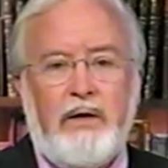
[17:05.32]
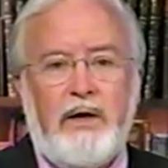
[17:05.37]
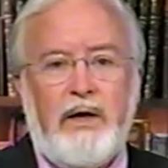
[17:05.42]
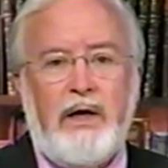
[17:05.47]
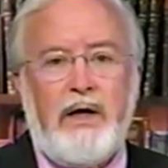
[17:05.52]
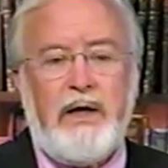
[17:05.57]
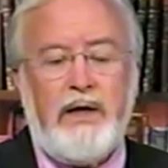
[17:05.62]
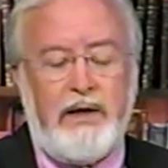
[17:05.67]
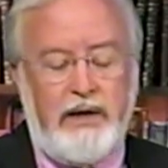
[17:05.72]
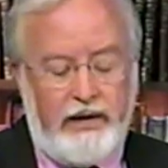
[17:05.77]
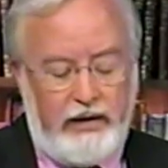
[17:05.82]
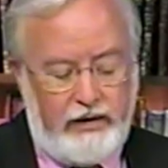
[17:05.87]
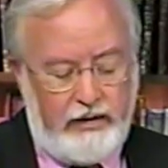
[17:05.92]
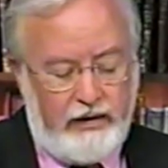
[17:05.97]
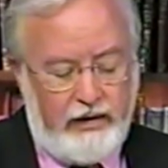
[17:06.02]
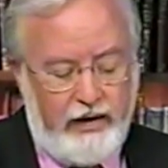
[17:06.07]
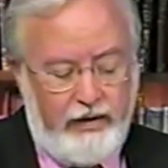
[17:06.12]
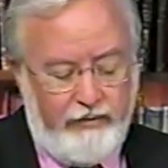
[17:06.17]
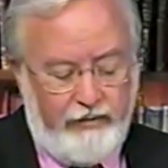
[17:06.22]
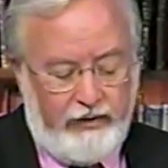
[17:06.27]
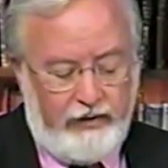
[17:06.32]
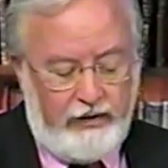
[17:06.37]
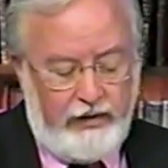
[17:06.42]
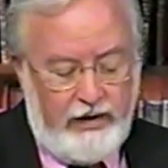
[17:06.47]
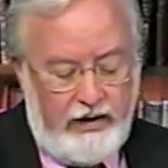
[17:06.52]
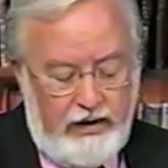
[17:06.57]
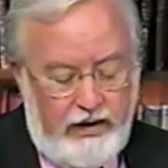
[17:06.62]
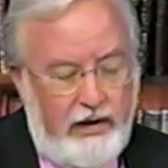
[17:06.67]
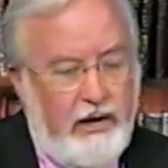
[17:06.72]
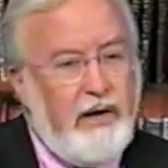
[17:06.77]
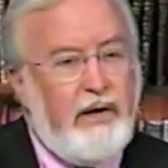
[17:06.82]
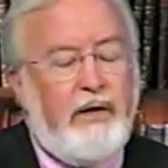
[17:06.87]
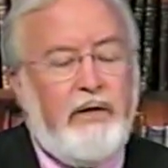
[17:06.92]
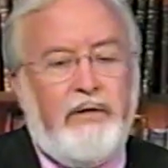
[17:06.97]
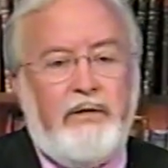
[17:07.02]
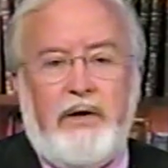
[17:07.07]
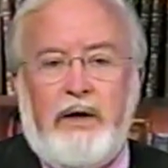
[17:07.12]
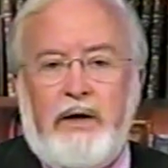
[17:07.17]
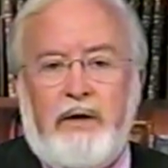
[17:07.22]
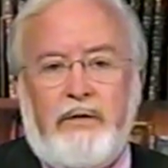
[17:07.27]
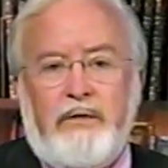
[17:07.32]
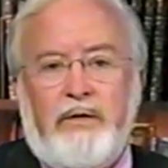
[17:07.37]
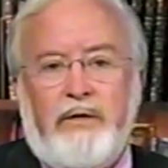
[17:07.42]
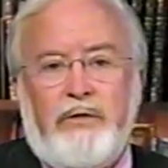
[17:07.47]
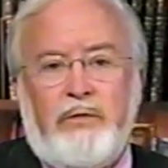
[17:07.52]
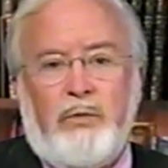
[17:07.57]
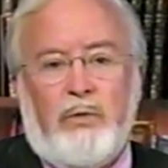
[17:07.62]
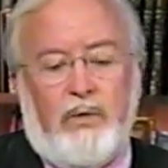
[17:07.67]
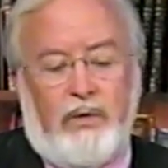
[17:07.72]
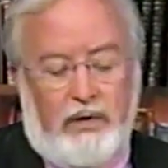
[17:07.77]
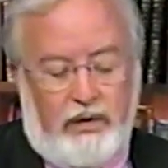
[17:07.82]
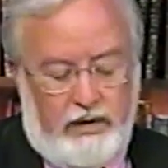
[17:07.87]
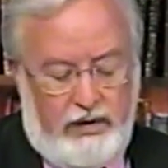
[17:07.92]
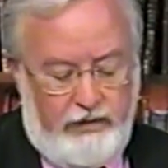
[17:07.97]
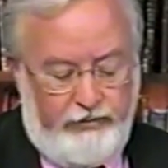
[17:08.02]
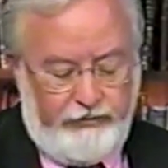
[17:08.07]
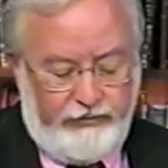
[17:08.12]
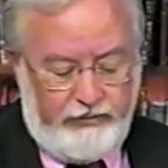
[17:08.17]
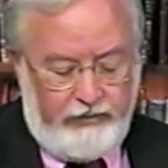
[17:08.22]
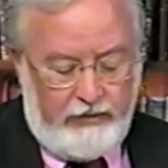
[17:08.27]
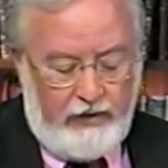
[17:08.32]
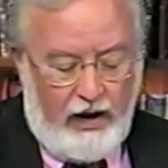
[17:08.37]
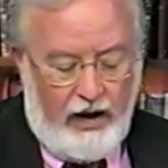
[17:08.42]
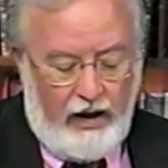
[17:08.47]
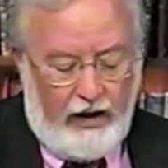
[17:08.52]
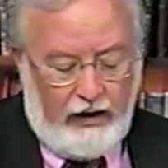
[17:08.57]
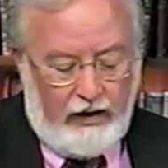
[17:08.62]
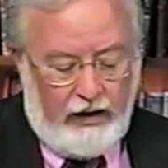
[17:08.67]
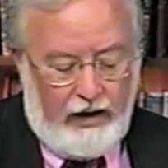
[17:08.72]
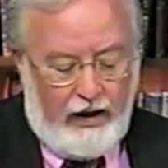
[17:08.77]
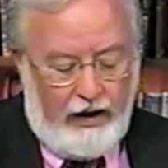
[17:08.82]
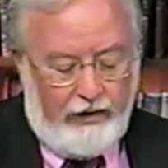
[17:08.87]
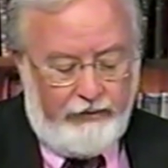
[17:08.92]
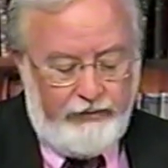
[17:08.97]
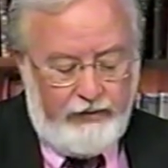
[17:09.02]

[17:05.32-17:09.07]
9:11 contains this word Allah.